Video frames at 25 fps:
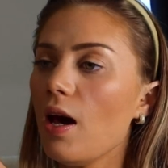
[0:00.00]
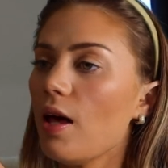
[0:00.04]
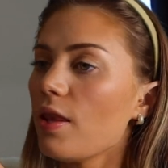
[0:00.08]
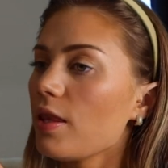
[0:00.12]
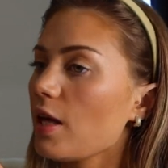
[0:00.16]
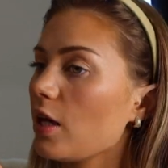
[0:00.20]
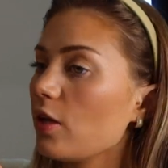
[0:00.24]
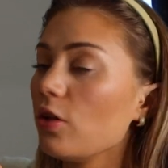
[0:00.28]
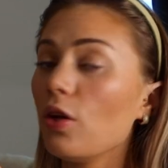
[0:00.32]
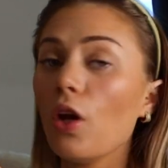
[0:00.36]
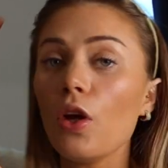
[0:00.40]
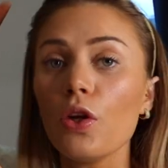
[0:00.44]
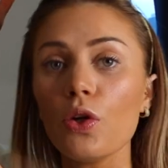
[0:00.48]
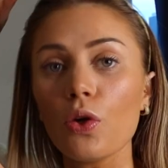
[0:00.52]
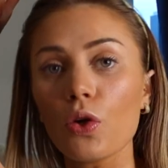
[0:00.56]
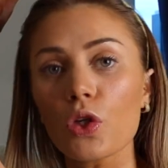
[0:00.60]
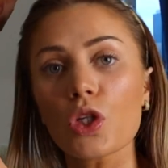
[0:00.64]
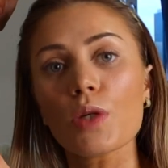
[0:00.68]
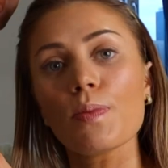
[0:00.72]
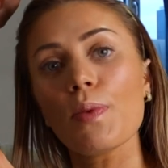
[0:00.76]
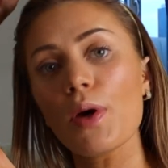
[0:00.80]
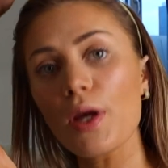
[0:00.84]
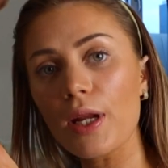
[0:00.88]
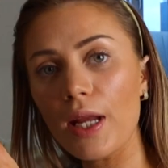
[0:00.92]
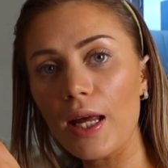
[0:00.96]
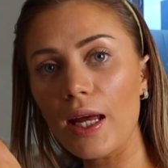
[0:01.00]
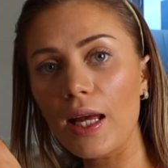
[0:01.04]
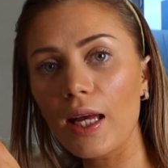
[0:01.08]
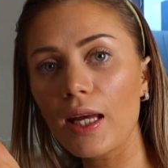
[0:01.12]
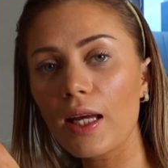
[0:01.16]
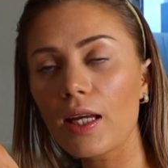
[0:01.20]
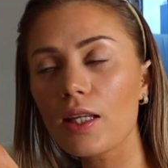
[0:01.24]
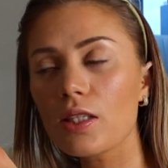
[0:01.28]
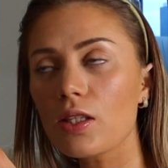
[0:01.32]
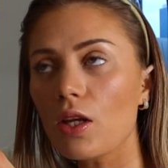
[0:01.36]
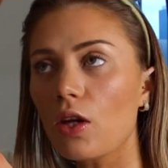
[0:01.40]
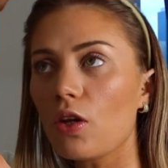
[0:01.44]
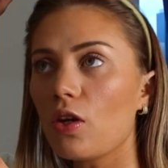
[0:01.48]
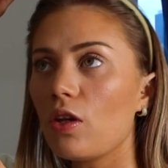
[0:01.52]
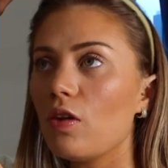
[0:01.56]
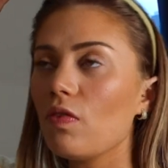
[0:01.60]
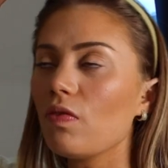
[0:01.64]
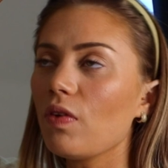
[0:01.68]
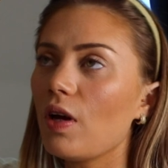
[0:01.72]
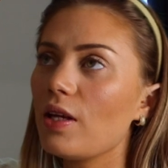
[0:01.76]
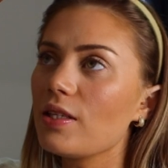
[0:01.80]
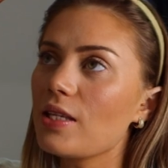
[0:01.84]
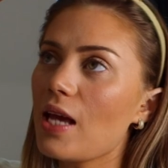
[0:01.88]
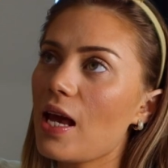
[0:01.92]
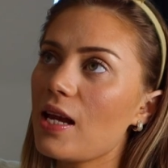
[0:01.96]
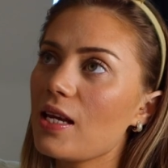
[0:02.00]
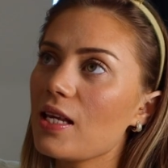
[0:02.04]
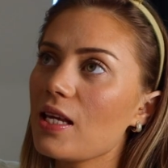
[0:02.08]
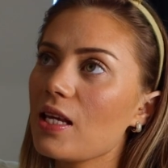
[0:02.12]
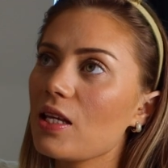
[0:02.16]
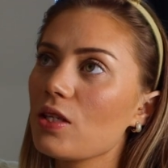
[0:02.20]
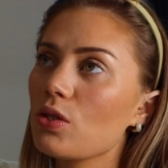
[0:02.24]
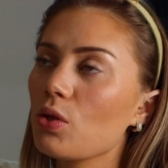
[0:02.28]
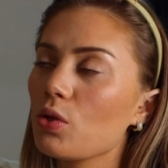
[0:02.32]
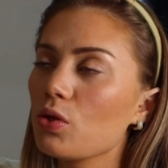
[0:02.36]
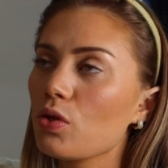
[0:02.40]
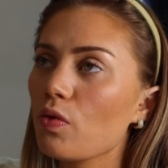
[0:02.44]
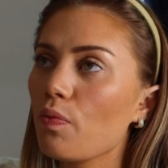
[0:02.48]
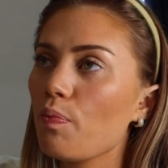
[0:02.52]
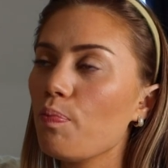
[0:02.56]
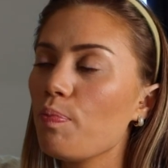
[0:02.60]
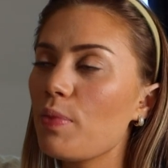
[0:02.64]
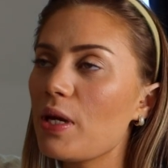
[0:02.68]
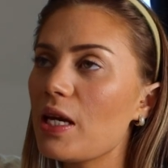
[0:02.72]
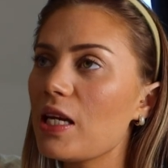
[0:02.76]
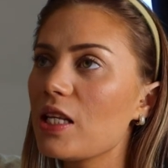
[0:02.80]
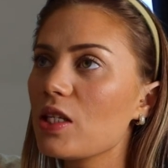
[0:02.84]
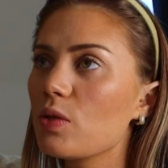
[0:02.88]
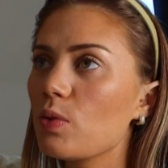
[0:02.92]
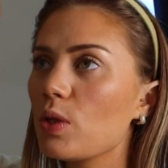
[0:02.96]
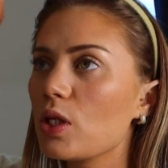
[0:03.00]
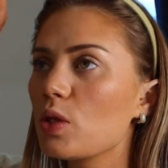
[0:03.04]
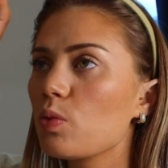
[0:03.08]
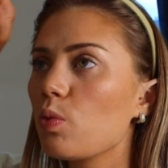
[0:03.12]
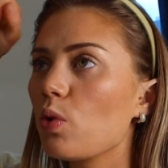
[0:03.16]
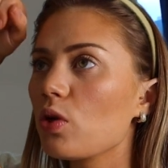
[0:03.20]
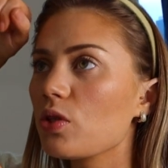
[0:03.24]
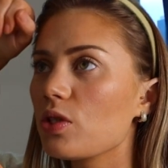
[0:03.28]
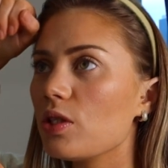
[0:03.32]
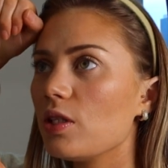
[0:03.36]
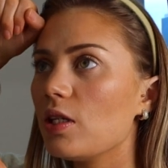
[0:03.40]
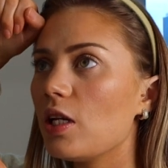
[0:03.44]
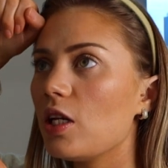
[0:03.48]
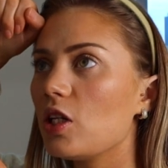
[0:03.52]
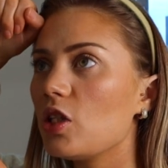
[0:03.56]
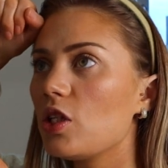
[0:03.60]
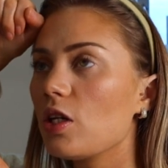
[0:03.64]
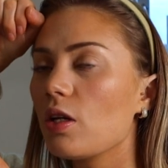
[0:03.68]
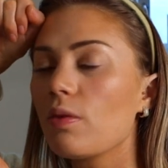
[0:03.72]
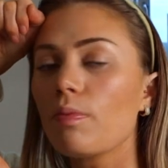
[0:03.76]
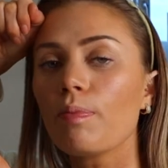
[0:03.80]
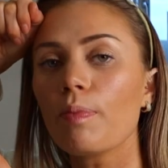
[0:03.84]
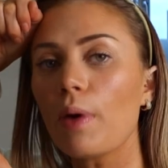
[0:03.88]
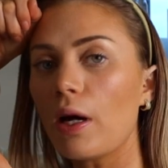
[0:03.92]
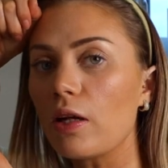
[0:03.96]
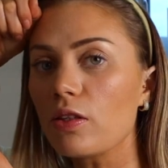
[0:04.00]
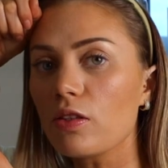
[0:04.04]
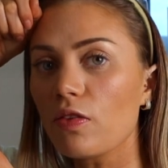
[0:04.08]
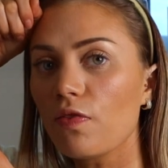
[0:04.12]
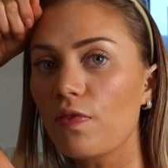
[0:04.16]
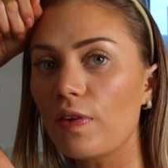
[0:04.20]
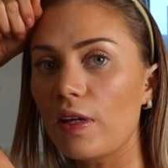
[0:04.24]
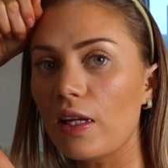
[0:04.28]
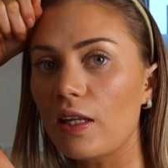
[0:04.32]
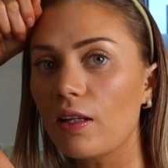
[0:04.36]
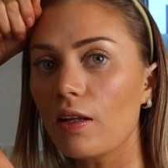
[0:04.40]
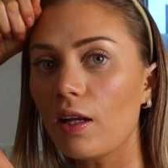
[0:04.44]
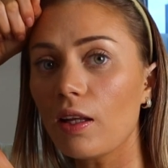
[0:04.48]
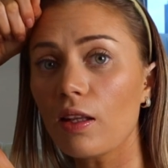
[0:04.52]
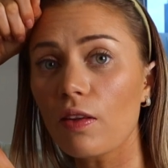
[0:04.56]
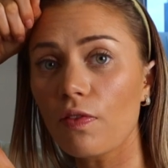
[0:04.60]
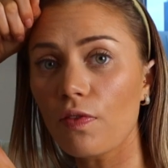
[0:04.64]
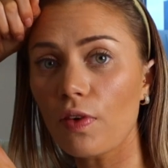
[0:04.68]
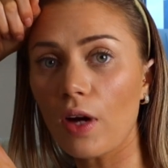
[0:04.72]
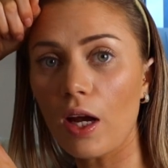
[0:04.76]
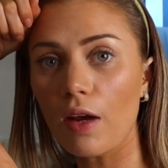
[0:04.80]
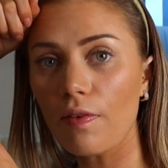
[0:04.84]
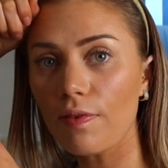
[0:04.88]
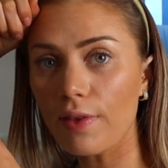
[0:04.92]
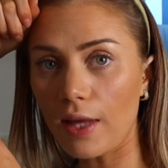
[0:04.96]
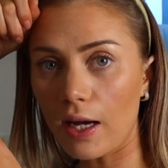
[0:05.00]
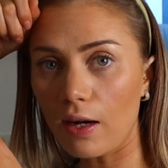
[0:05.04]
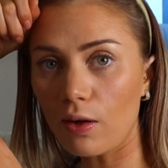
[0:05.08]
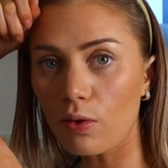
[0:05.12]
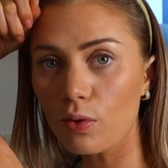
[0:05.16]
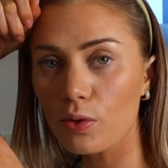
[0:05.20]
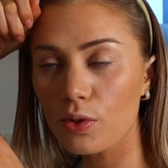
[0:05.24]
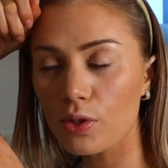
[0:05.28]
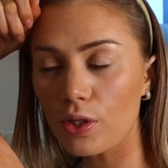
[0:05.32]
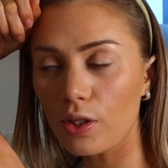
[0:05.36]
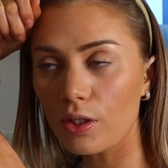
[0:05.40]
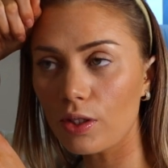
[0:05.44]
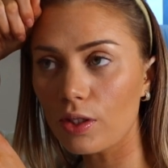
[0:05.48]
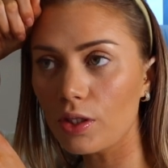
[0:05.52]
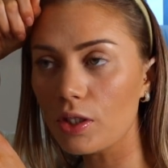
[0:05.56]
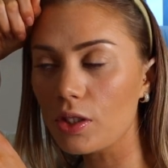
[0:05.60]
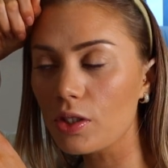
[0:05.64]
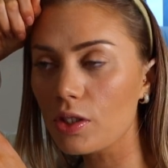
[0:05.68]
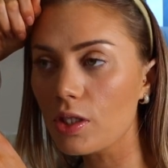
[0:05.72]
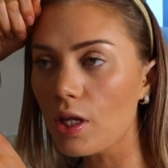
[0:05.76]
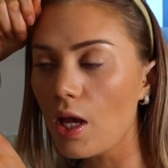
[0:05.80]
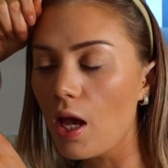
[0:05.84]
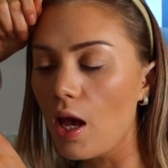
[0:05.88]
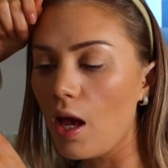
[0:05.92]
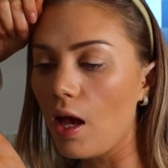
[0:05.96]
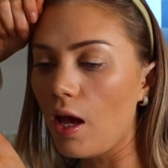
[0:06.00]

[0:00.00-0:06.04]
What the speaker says: They had no Yorkshire puddings, I couldn't find any sorts of meats, which wasn't literally about to feed like the 5,000.